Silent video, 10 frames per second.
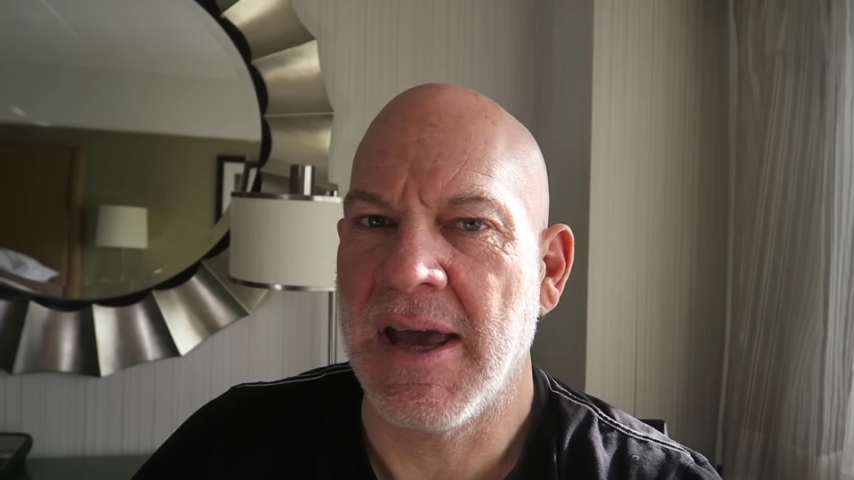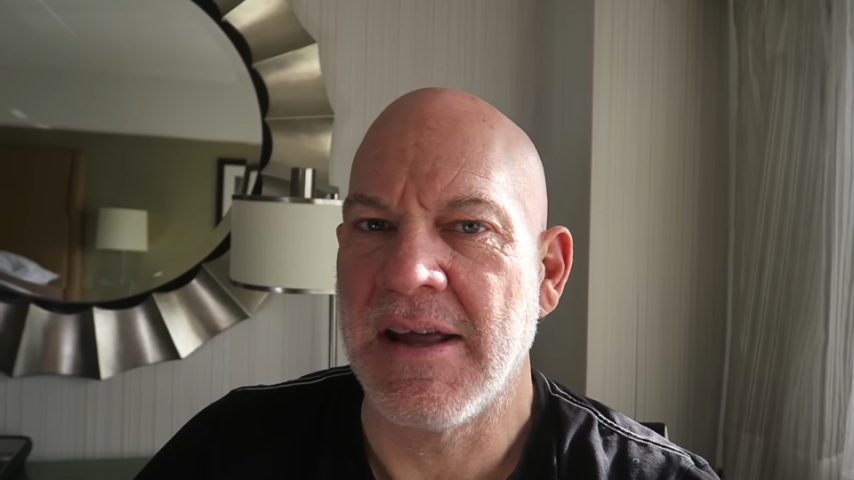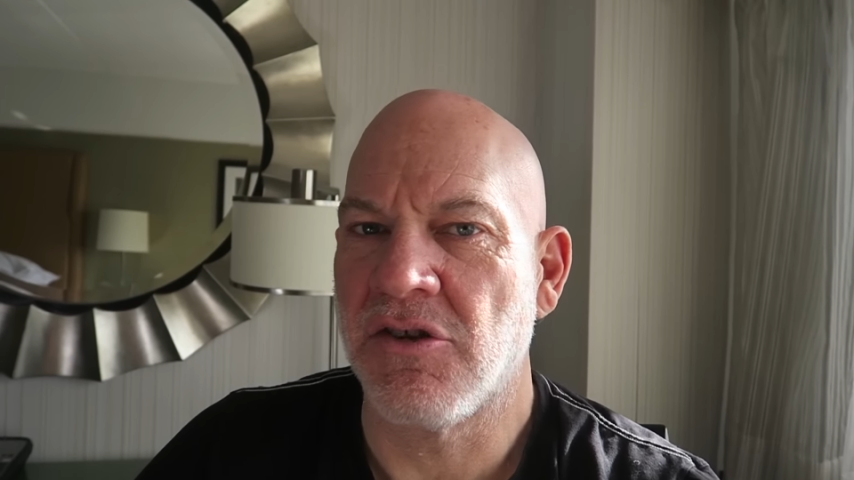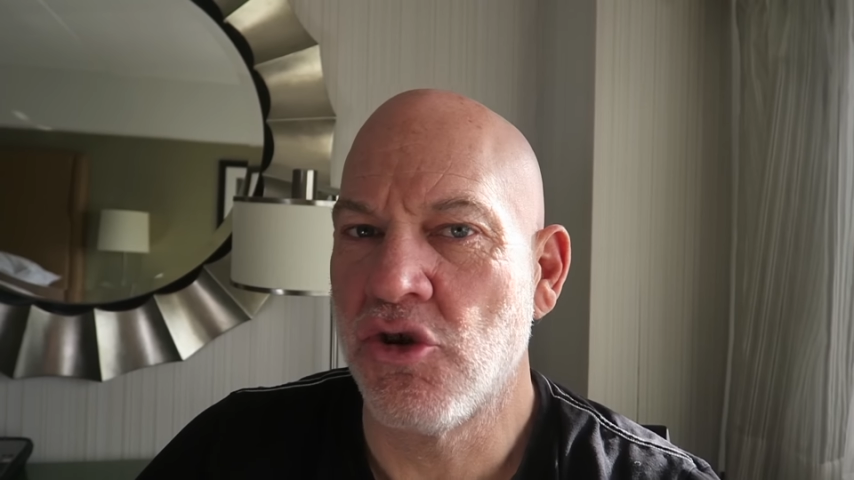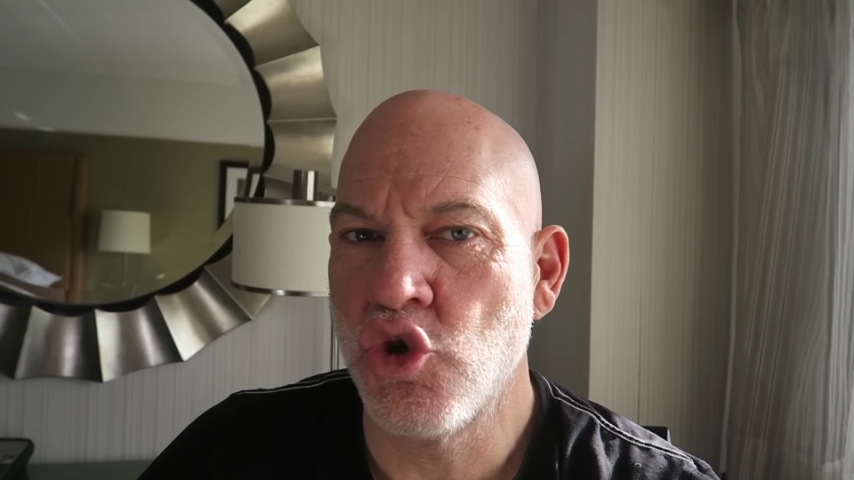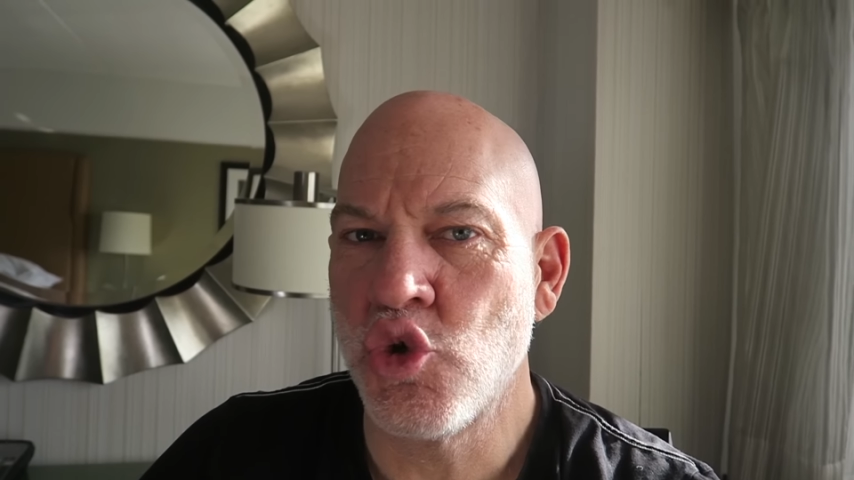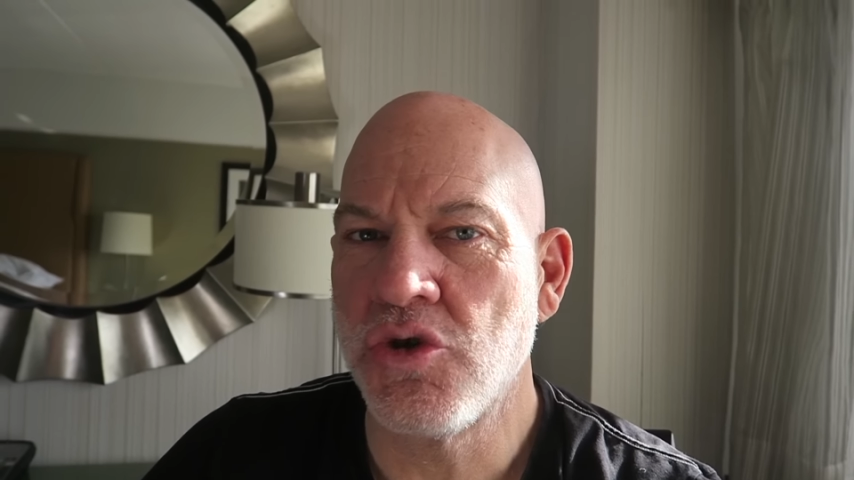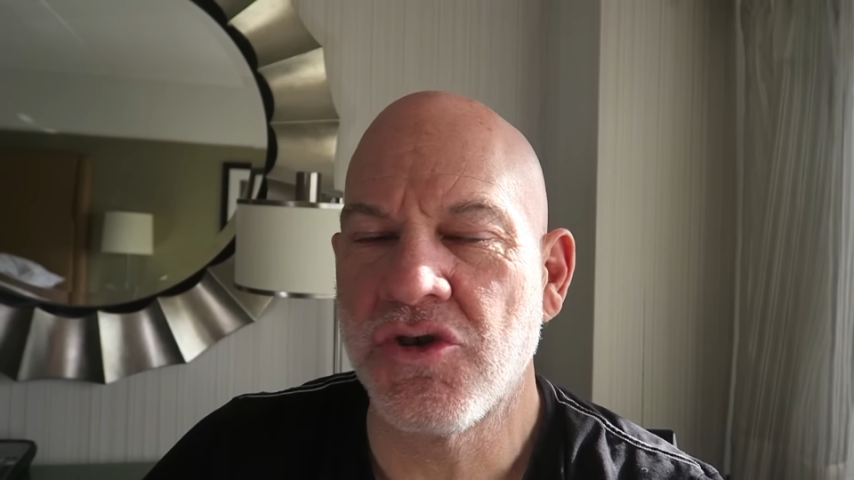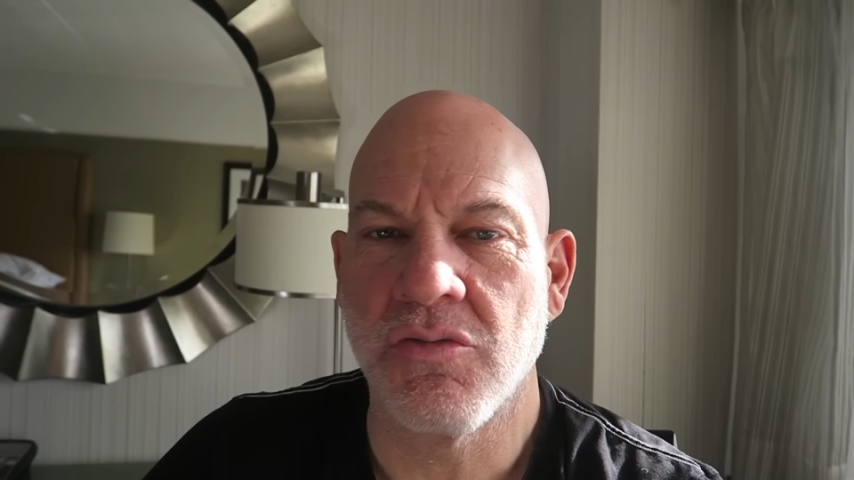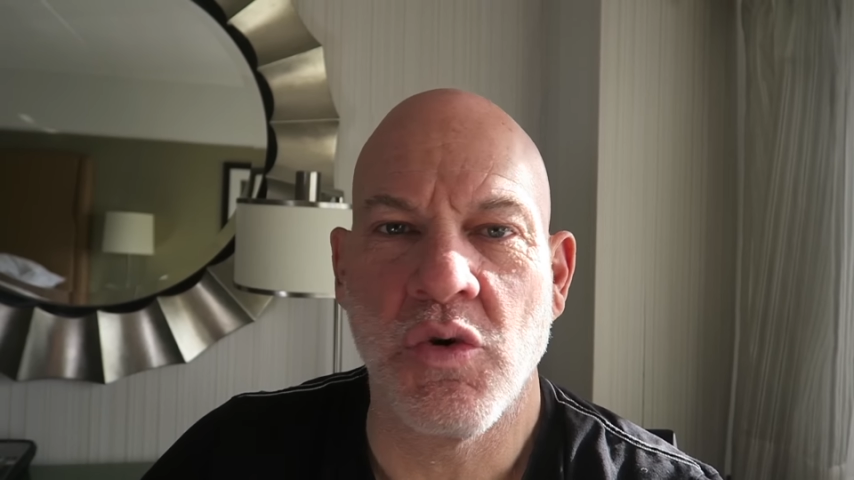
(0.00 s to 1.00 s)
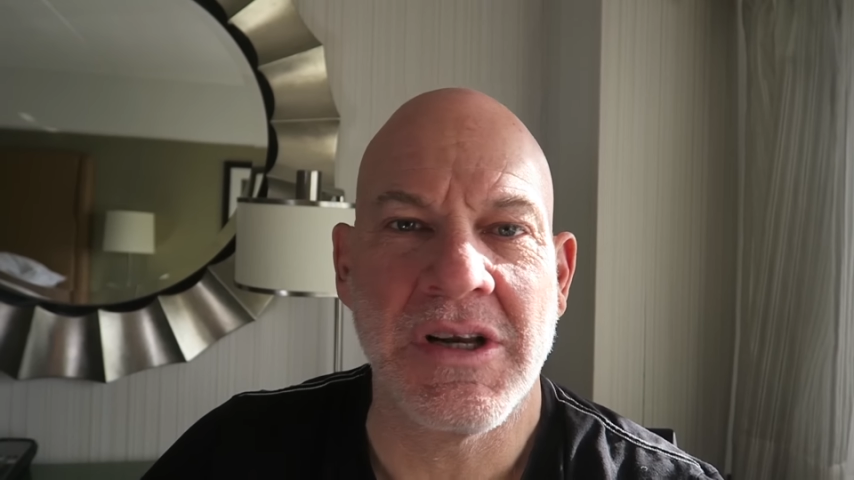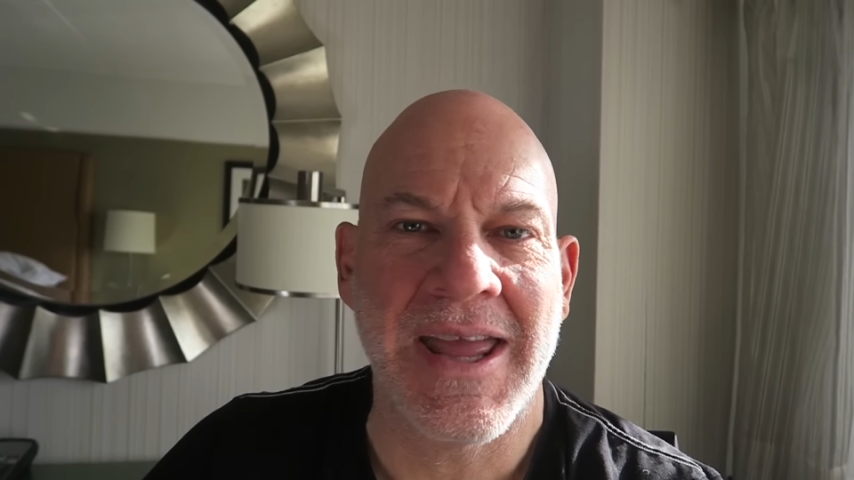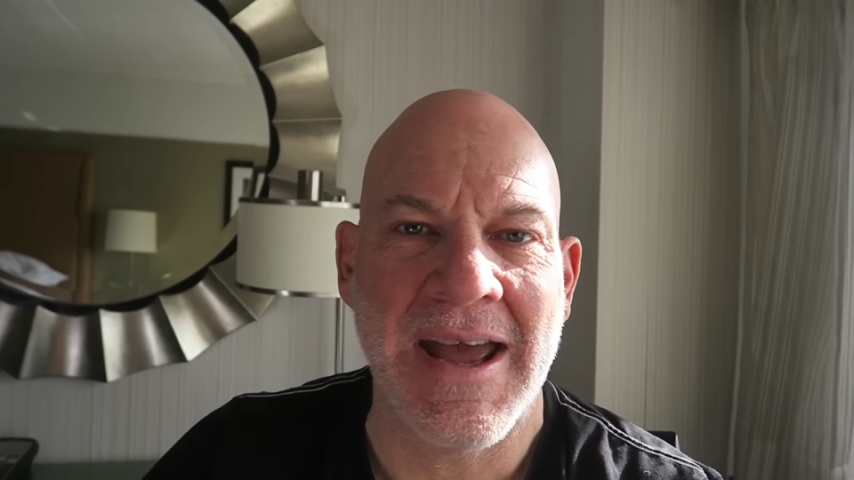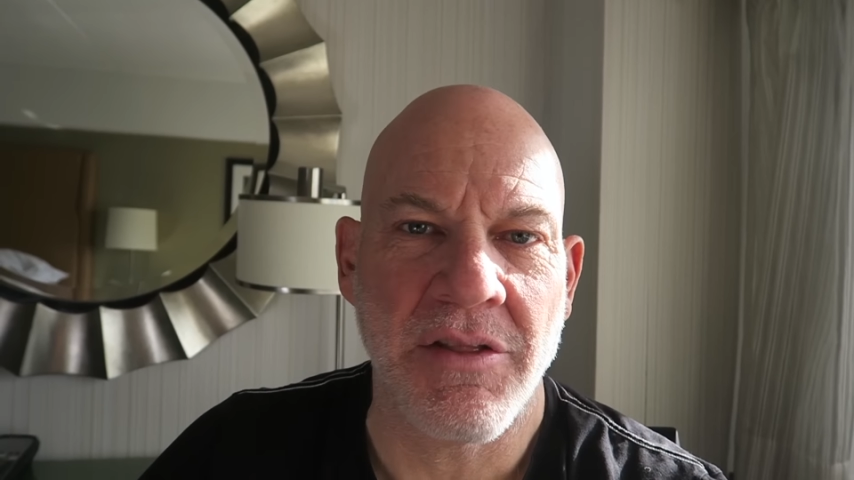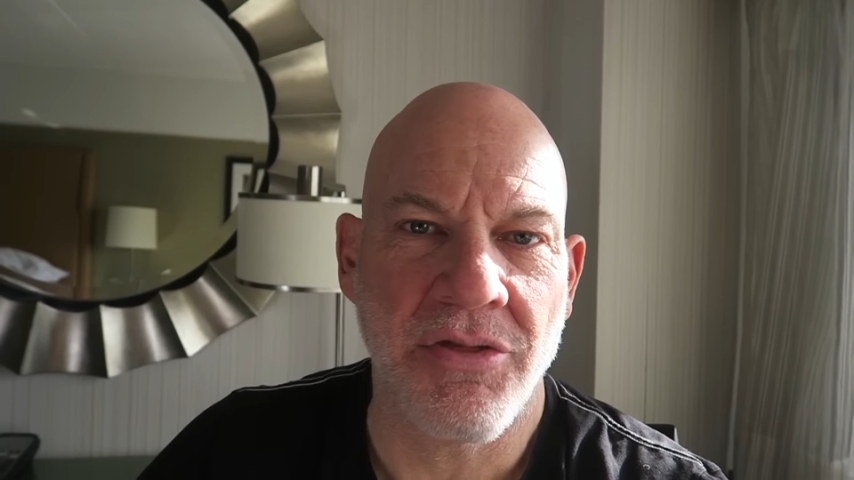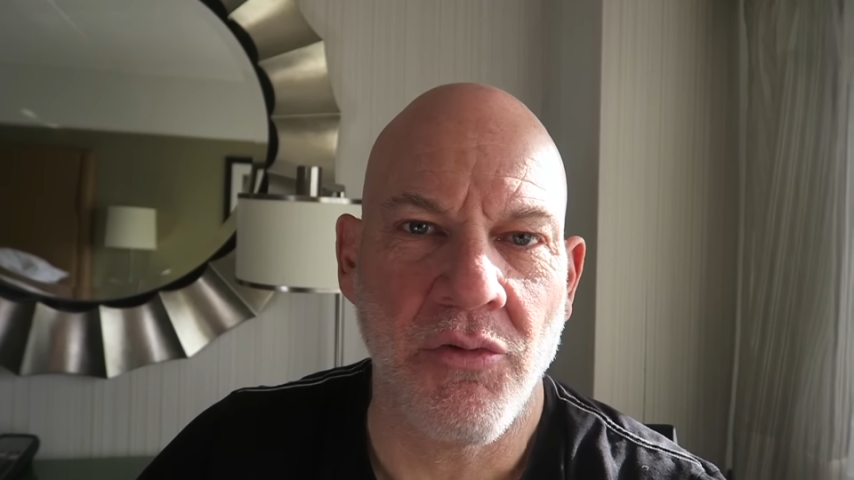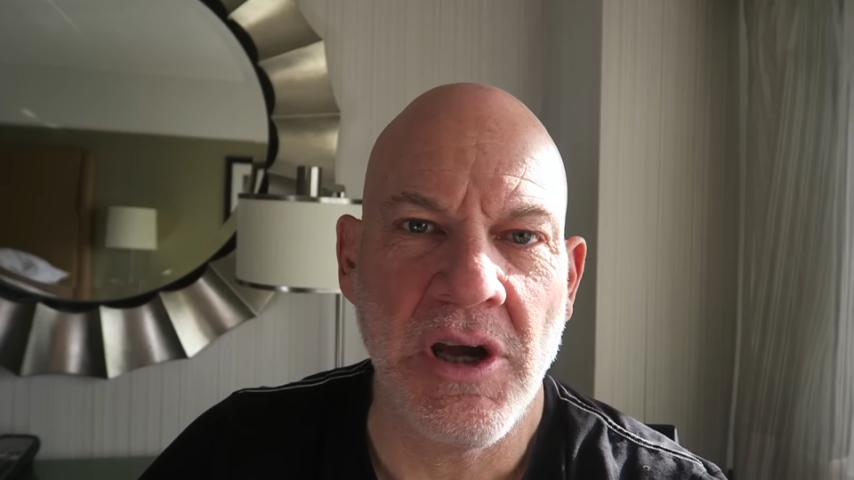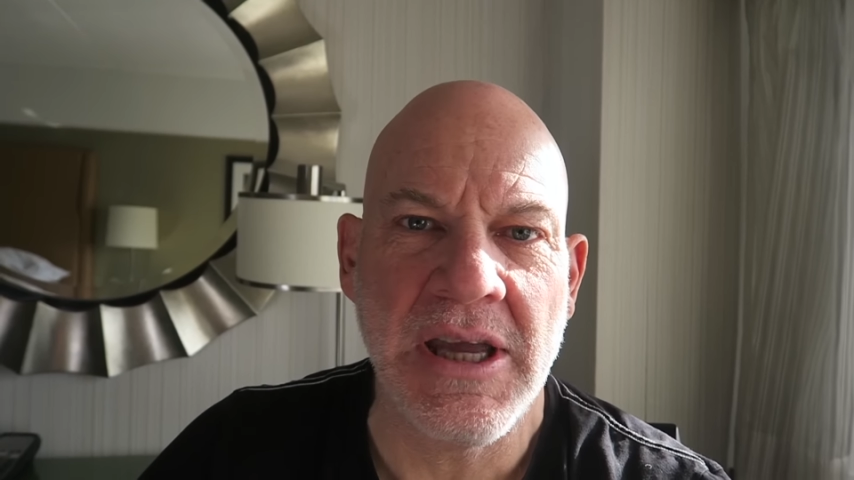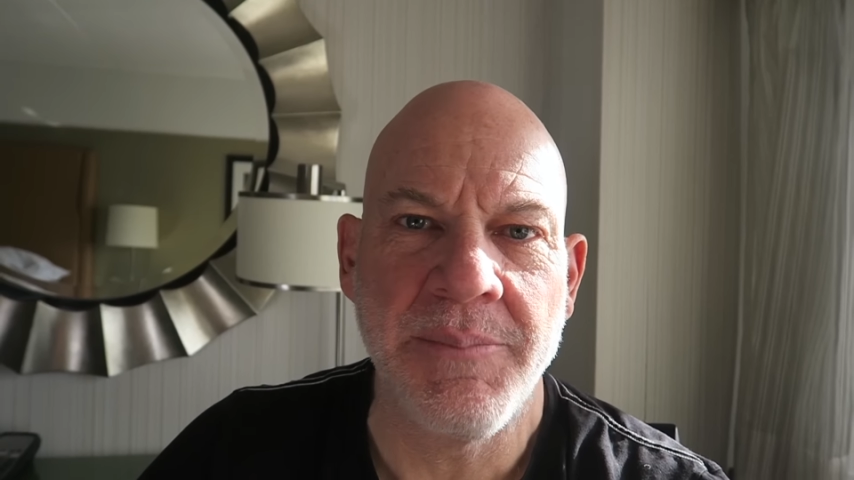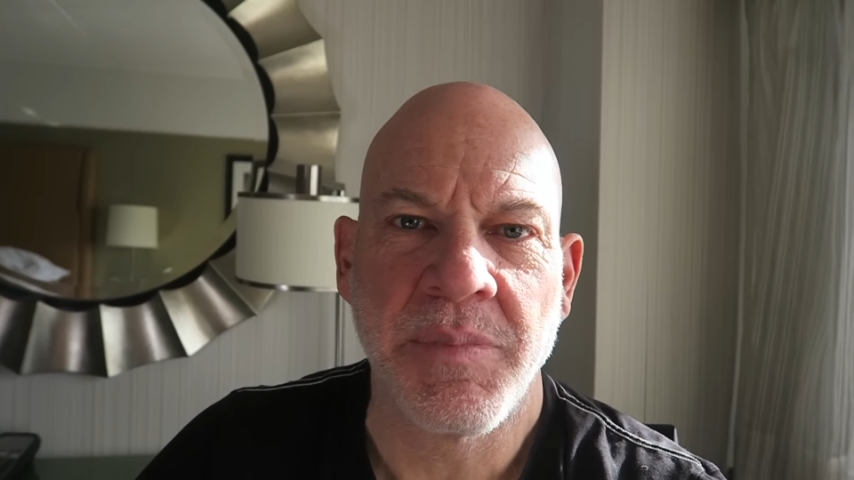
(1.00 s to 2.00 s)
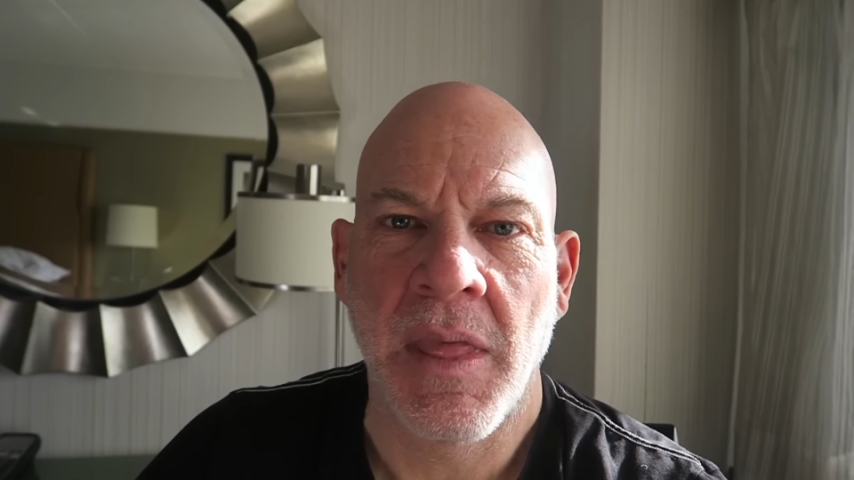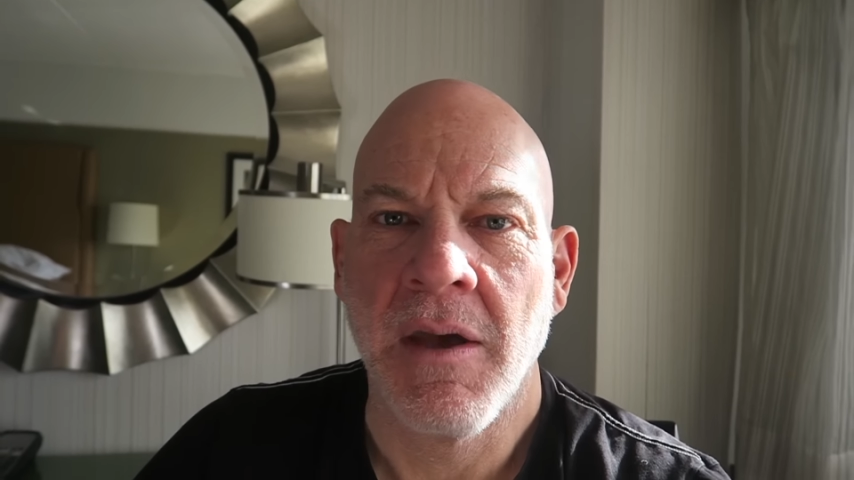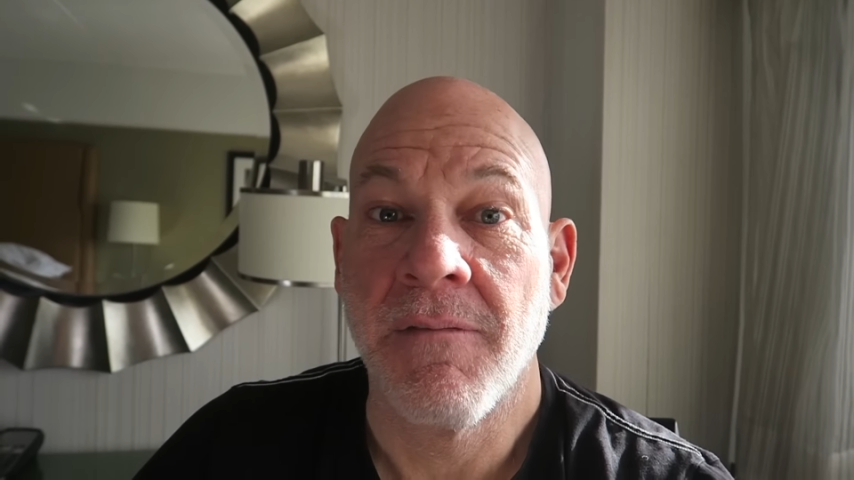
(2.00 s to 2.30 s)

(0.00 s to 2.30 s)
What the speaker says: cat twos, one cat three,